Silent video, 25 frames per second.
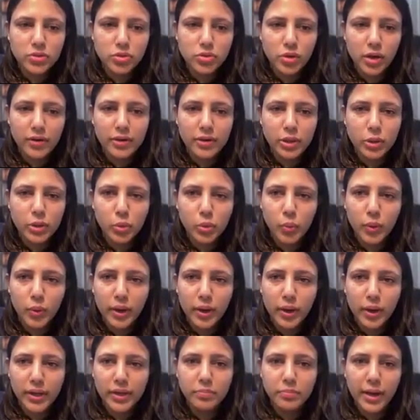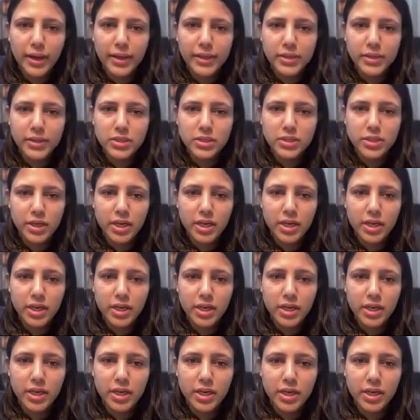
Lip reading: So I'll do 1 minus 3